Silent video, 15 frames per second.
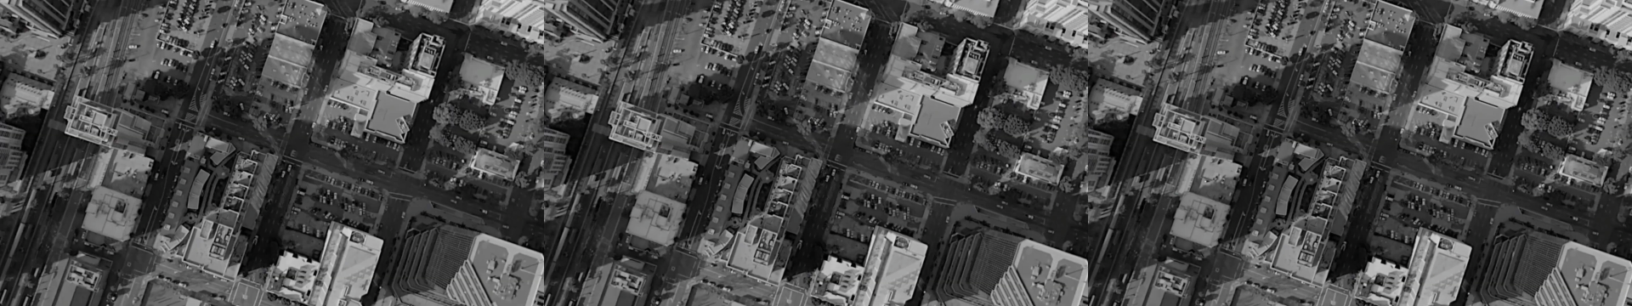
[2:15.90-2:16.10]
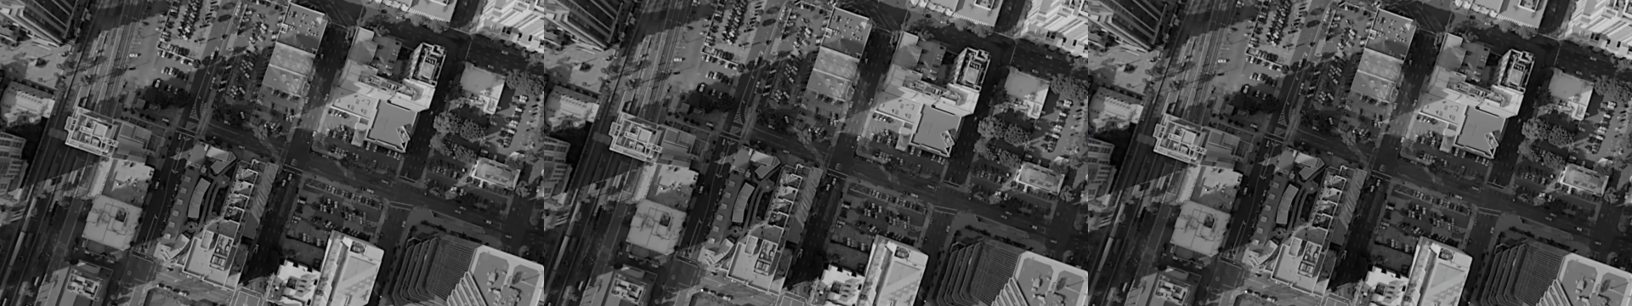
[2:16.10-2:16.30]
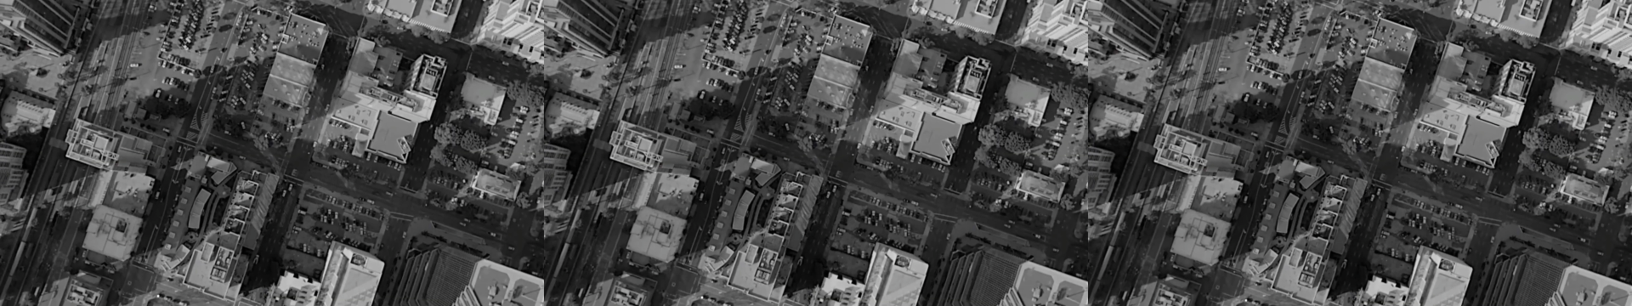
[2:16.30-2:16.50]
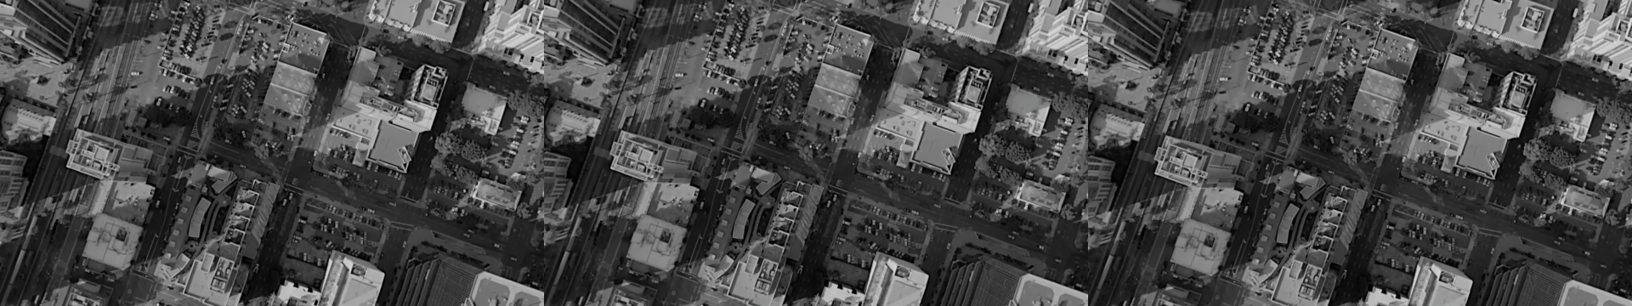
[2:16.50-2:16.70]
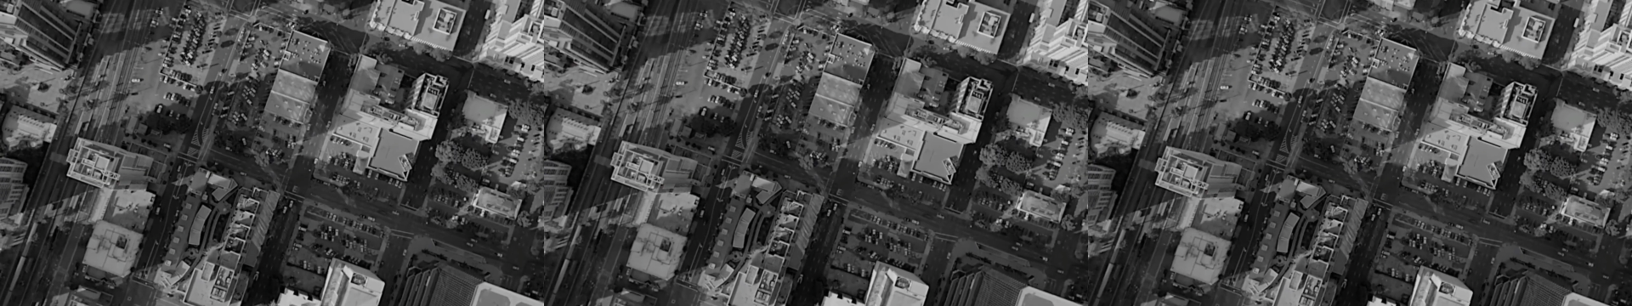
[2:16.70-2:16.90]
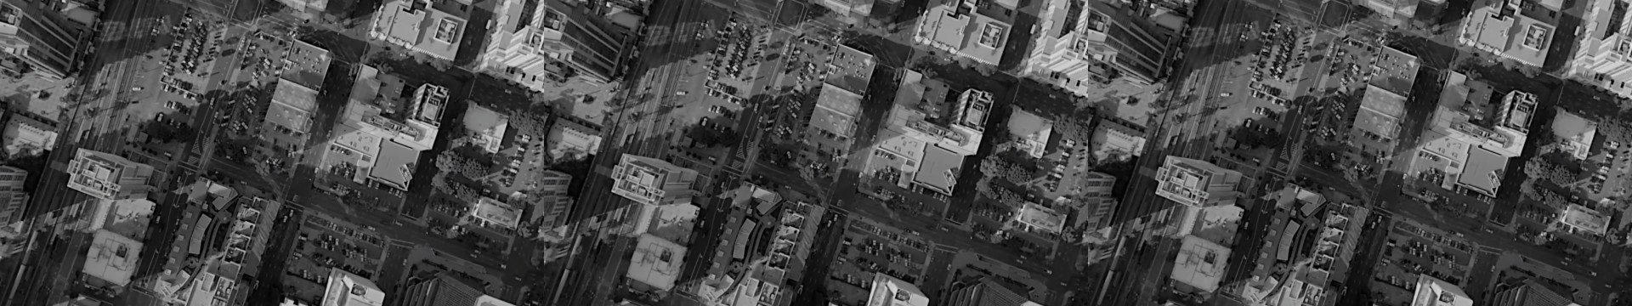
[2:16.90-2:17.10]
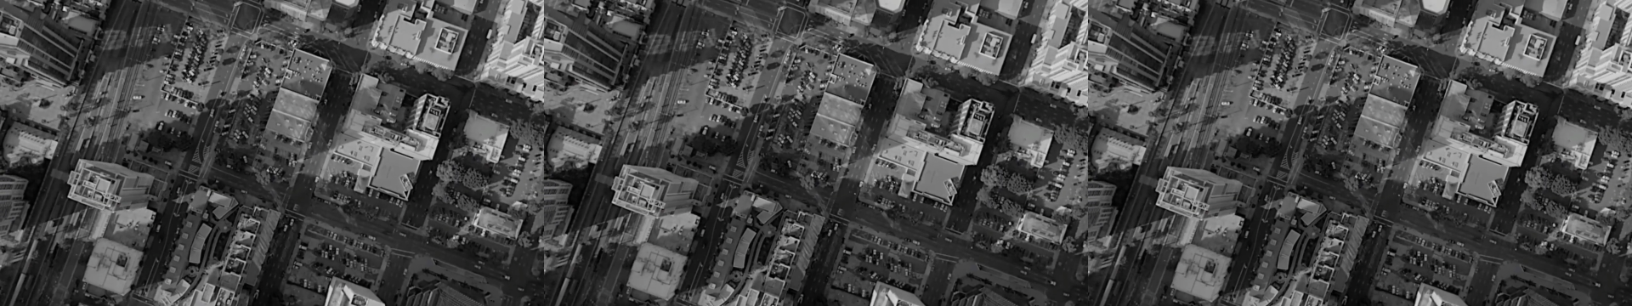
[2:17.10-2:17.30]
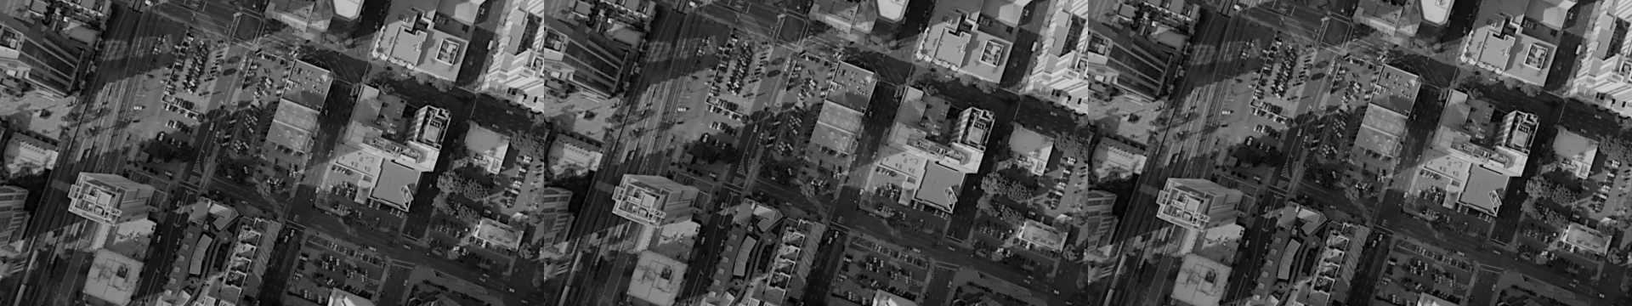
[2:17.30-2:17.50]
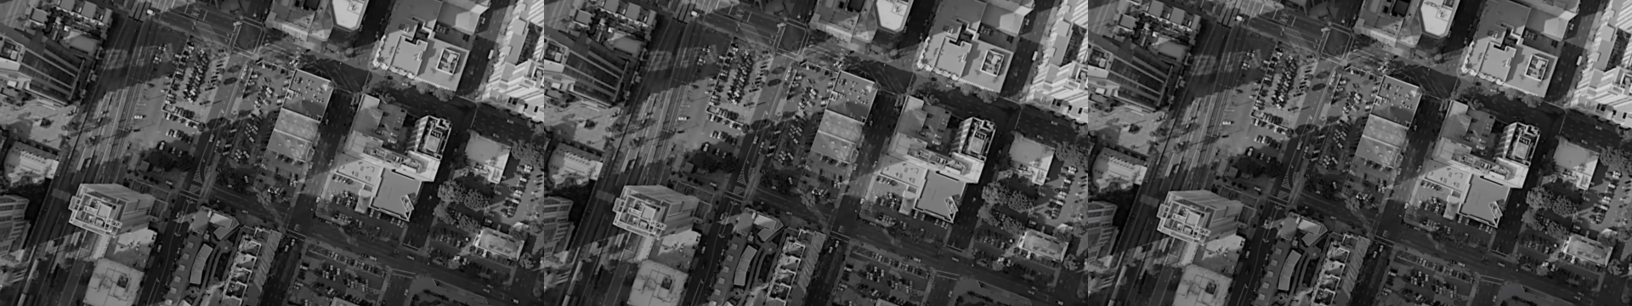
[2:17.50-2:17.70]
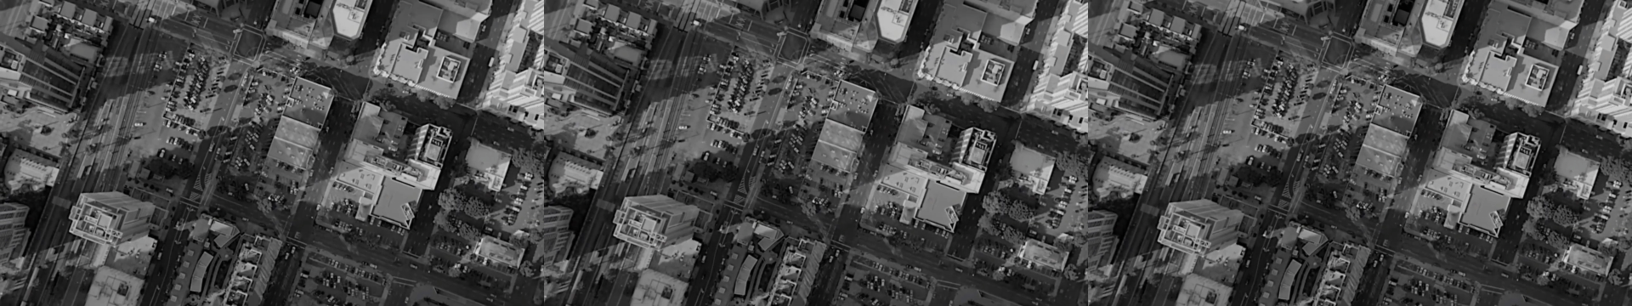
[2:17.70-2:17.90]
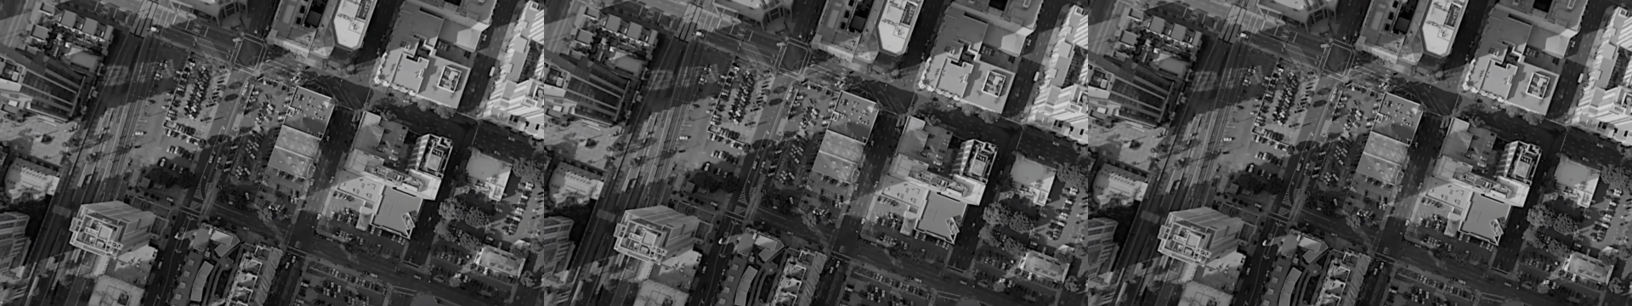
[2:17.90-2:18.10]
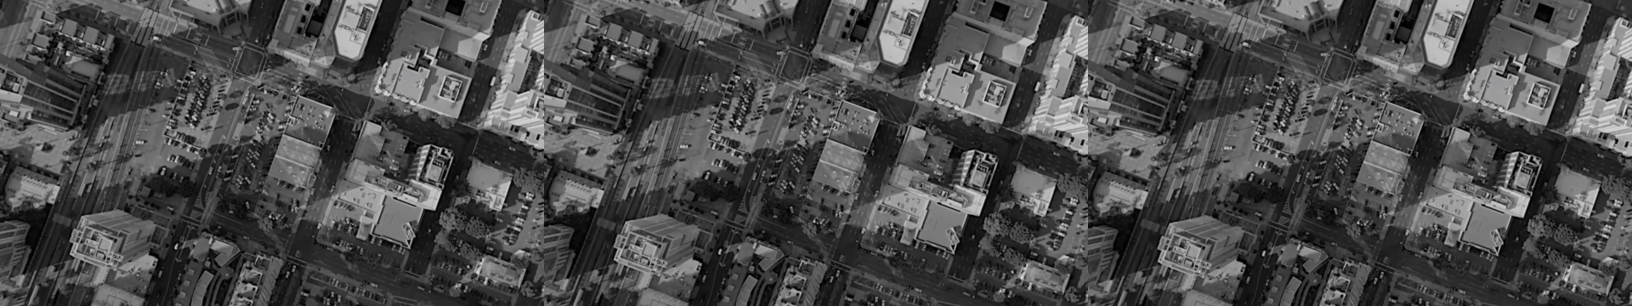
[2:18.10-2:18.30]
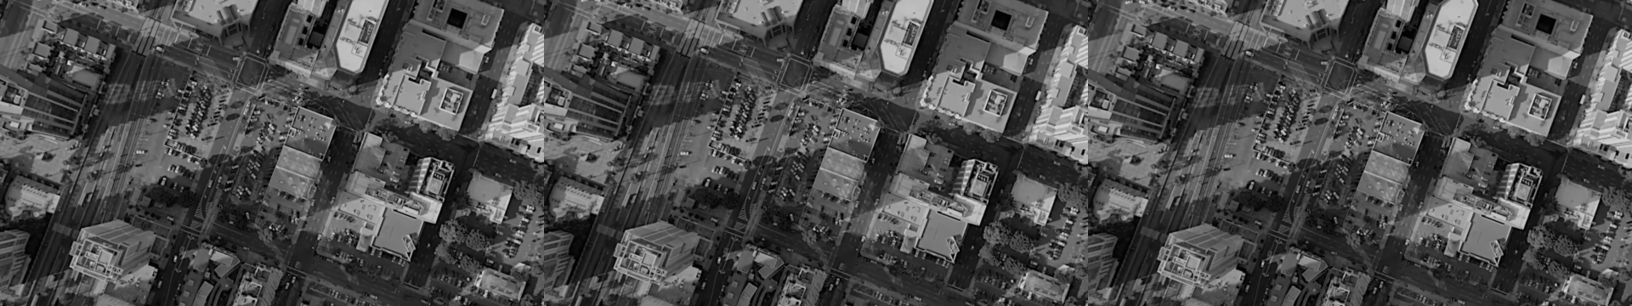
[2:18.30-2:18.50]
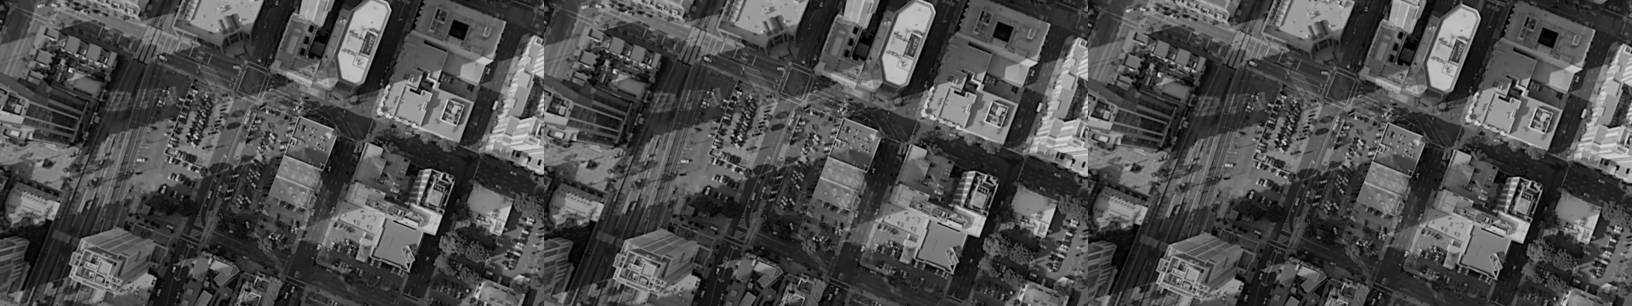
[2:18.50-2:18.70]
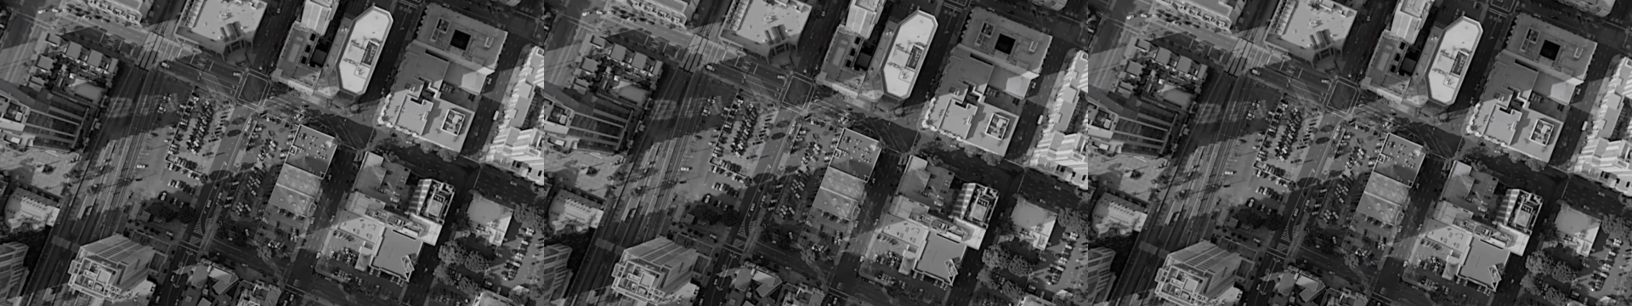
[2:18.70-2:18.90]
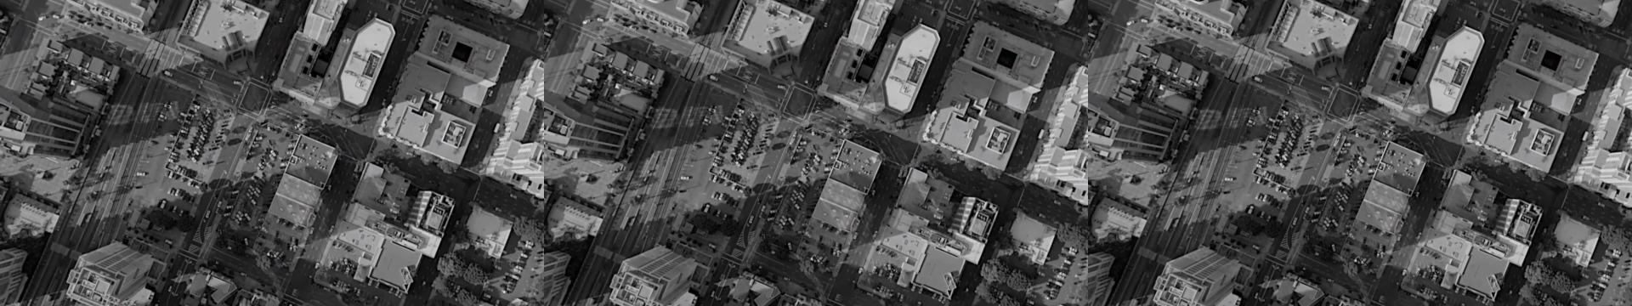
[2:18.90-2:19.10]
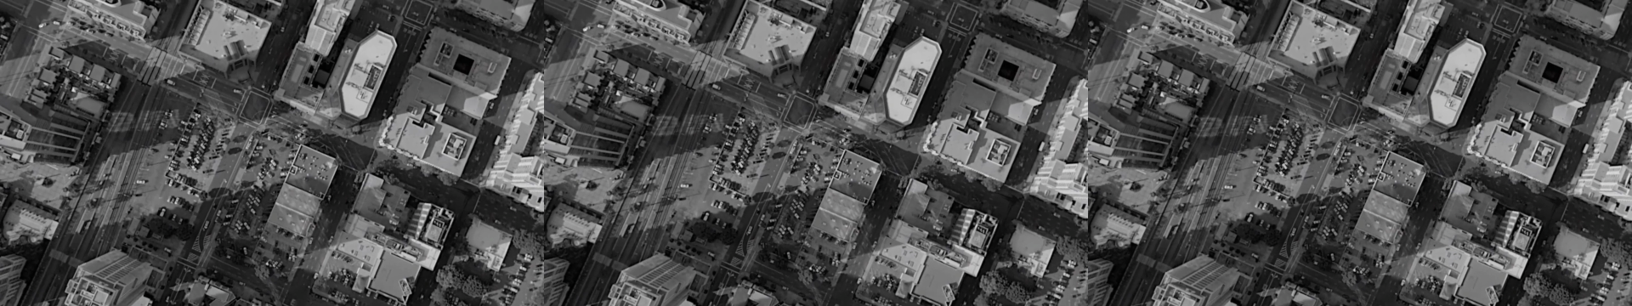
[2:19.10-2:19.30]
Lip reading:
[unreadable: no face in view]